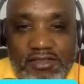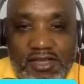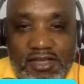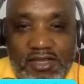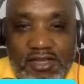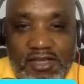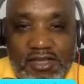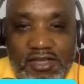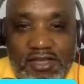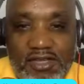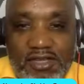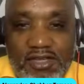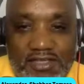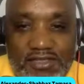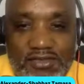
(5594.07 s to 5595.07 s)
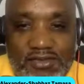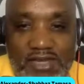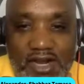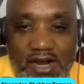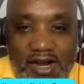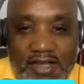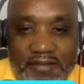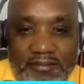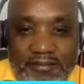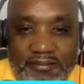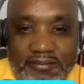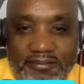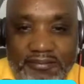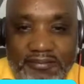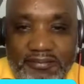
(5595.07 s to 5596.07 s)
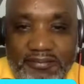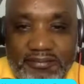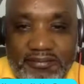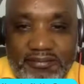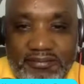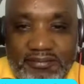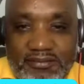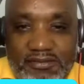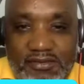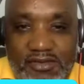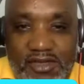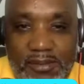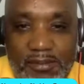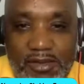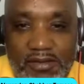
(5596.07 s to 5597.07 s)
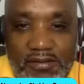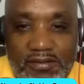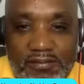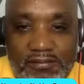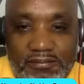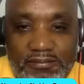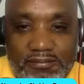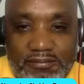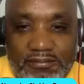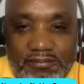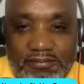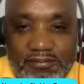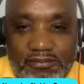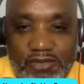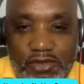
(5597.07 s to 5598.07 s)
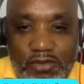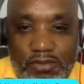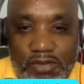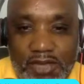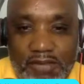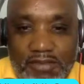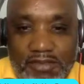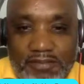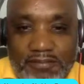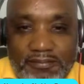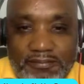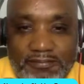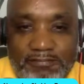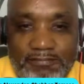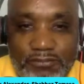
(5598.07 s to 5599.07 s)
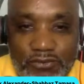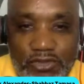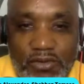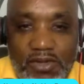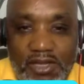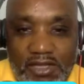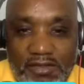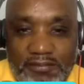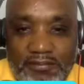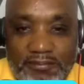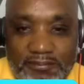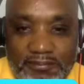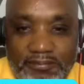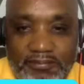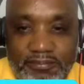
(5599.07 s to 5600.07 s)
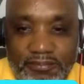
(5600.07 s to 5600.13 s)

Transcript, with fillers: to. We'll talk soon. All right. All right. Thank you for yeah, bringing man. me on. So no people, problem. please, uh, one